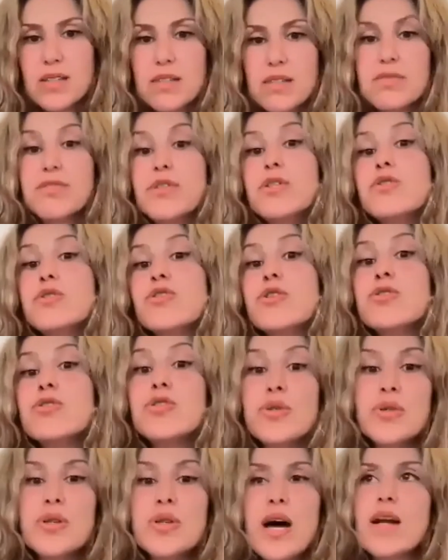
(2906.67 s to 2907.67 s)
And for you to
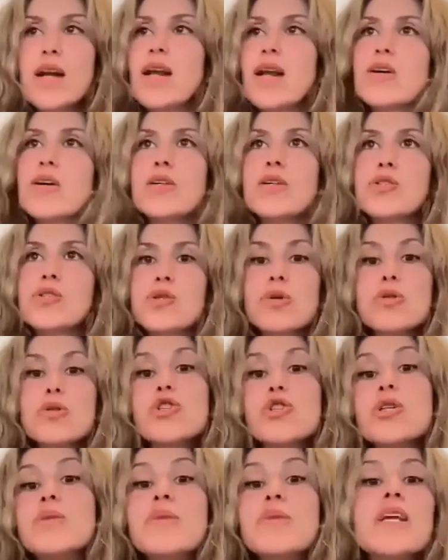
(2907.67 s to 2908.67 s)
do that, like on
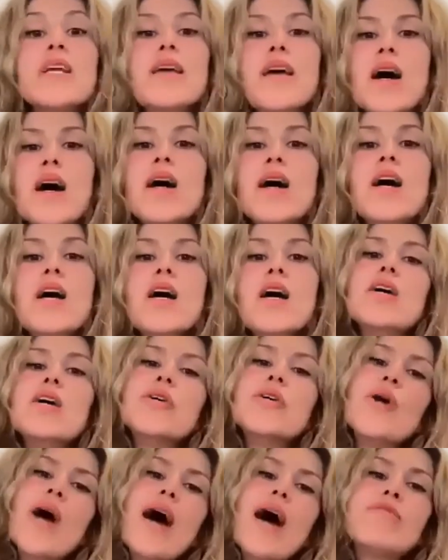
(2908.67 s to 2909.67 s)
social media,
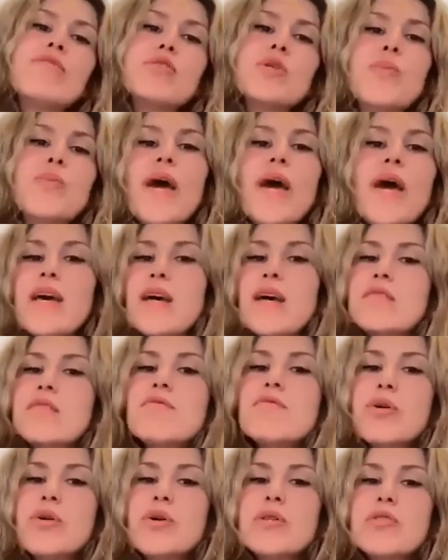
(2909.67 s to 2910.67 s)
you have to pay
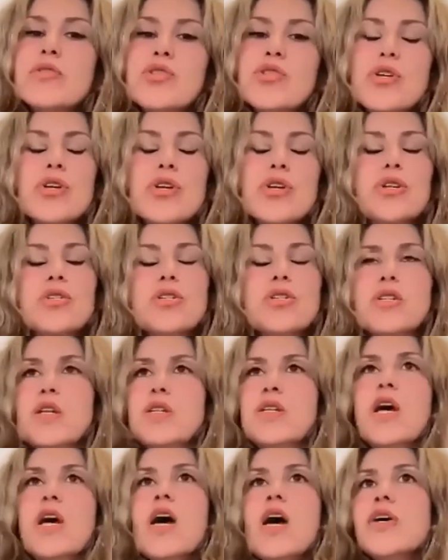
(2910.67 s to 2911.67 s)
influencers,
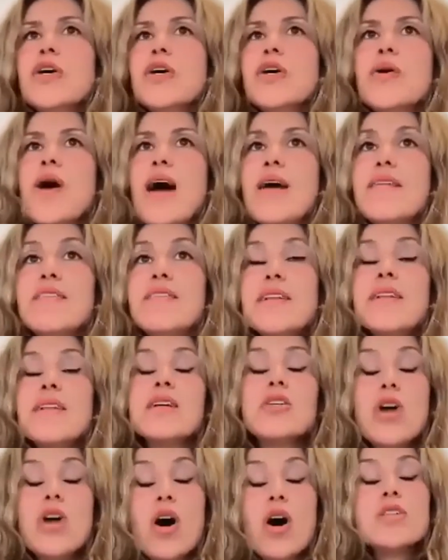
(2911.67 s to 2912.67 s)
and, everything
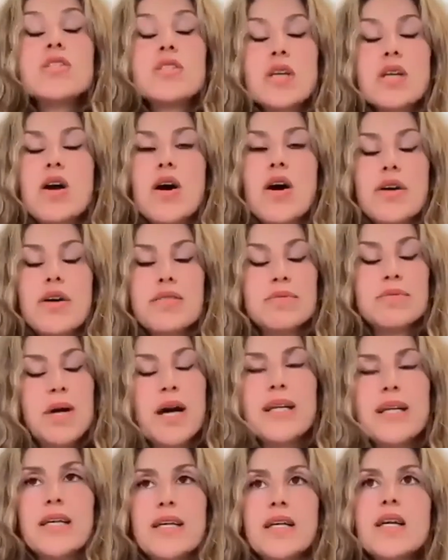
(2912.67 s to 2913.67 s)
costs a lot of
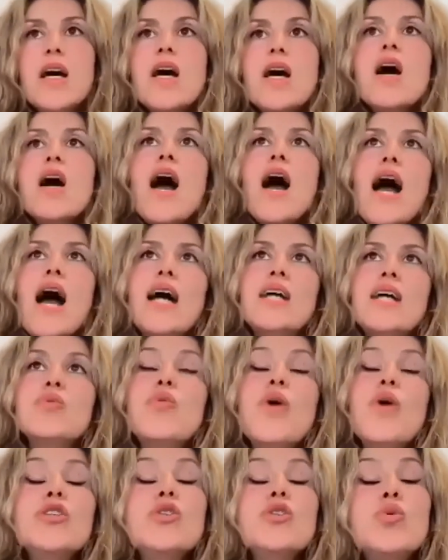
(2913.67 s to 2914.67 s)
money. And
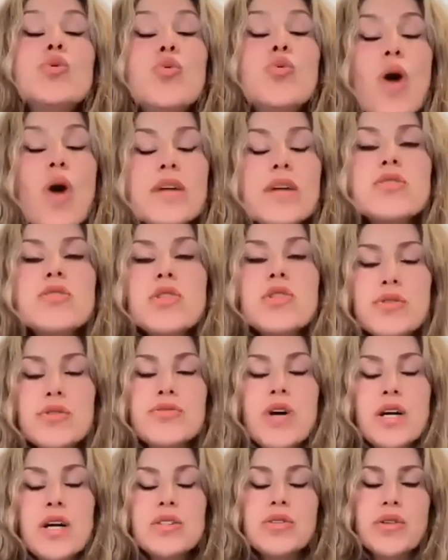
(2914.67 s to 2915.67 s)
when you want to
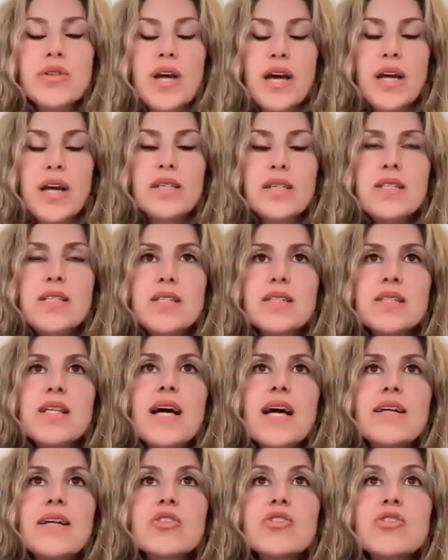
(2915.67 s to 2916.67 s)
fundraise,
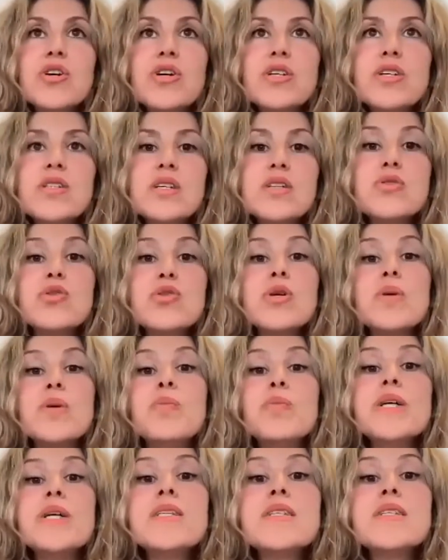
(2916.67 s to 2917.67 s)
then it turns into a
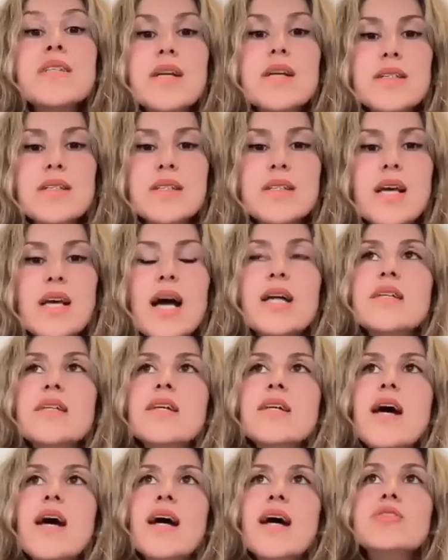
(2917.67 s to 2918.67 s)
business.
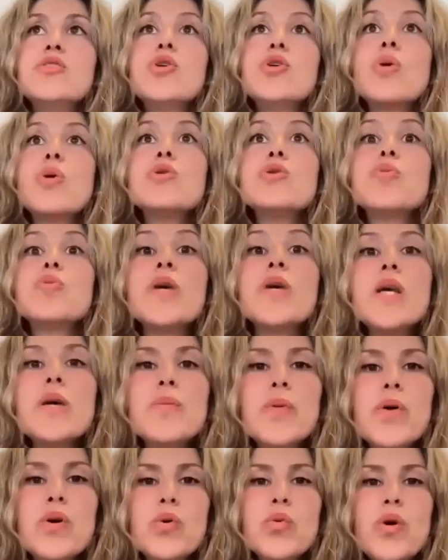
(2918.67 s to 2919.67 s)
And those
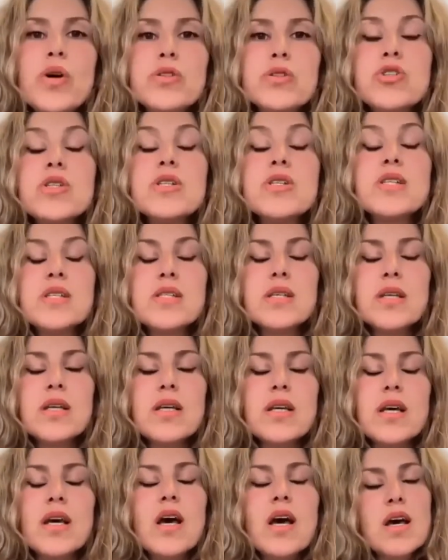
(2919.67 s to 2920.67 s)
people want to
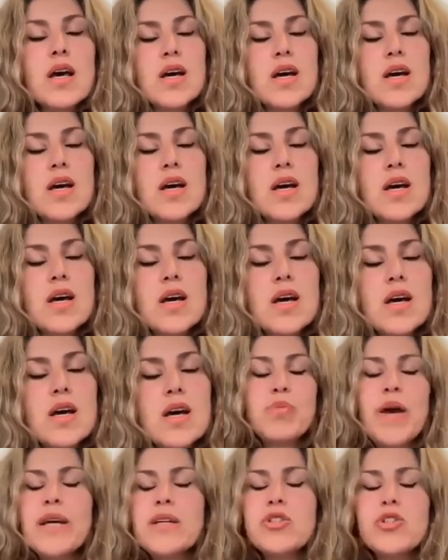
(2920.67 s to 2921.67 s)
see this
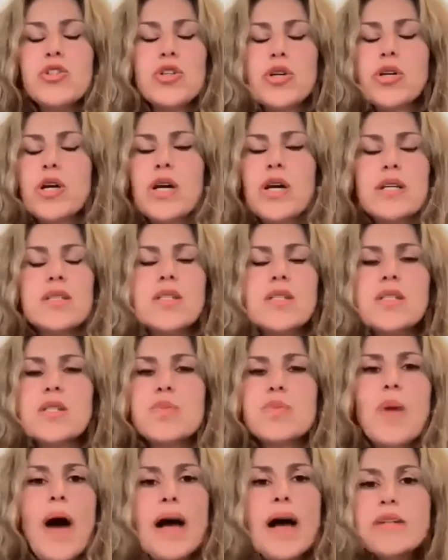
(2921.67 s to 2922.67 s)
major
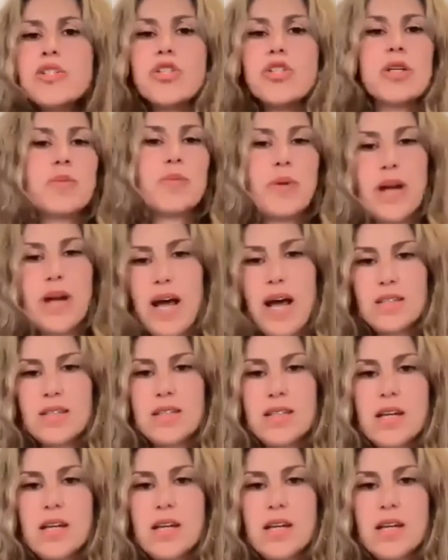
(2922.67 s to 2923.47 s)
expansion plan.